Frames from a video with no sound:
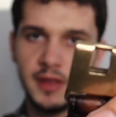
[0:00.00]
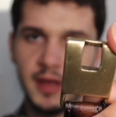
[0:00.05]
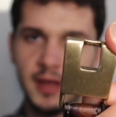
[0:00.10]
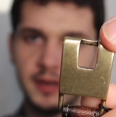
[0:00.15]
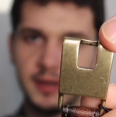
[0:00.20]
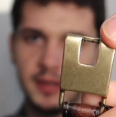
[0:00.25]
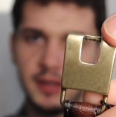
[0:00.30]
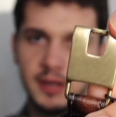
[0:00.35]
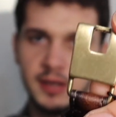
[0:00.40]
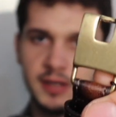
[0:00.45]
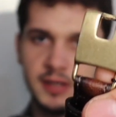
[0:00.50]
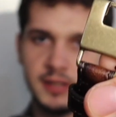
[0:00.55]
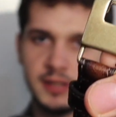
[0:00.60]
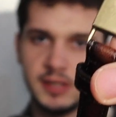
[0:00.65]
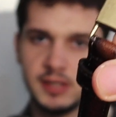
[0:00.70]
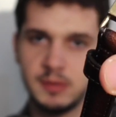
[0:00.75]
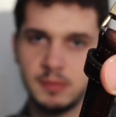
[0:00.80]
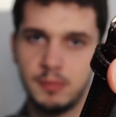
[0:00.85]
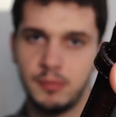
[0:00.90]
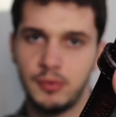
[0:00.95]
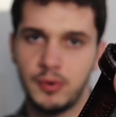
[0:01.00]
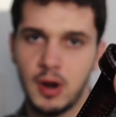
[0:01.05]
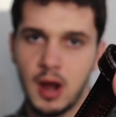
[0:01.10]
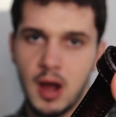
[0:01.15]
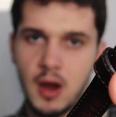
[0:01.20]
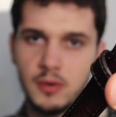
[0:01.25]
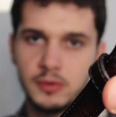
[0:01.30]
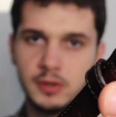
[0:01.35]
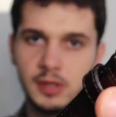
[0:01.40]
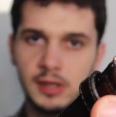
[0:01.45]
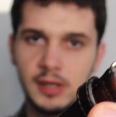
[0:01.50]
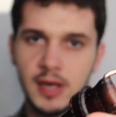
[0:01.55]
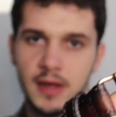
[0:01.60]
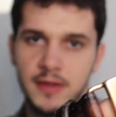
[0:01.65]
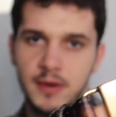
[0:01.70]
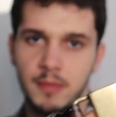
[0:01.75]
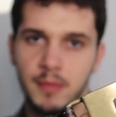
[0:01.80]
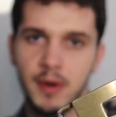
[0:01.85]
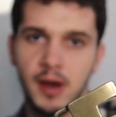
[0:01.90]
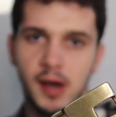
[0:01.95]
and it is this brown
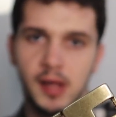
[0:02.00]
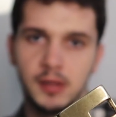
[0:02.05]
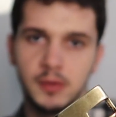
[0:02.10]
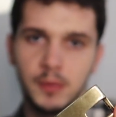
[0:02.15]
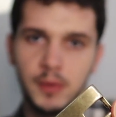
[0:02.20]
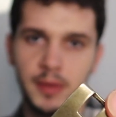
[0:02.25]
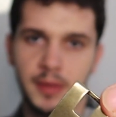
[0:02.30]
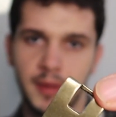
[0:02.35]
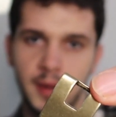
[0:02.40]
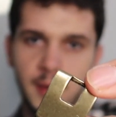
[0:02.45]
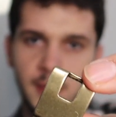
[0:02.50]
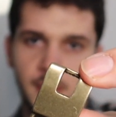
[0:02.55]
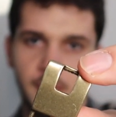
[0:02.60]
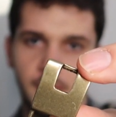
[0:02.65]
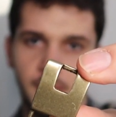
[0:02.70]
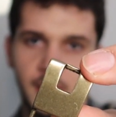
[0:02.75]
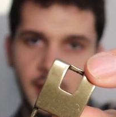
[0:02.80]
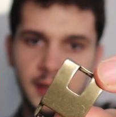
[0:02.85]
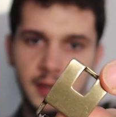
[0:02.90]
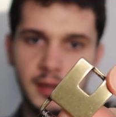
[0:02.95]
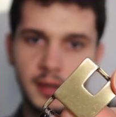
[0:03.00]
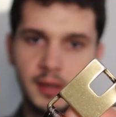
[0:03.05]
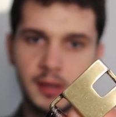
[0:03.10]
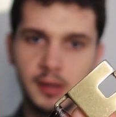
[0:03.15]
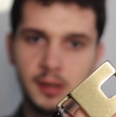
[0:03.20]
leather belt with the like